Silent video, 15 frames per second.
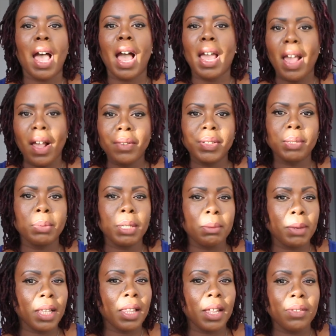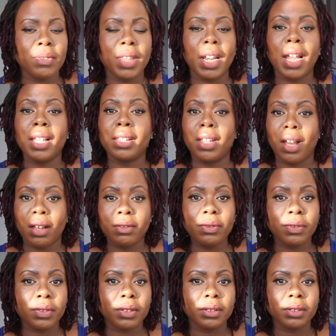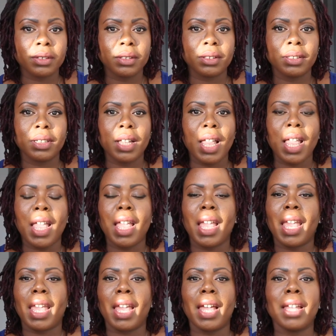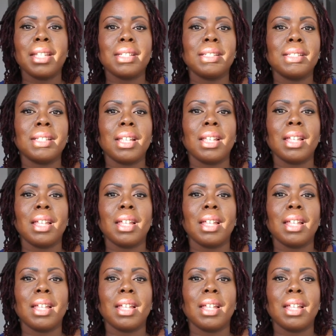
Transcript: I have someone in my life that I love, and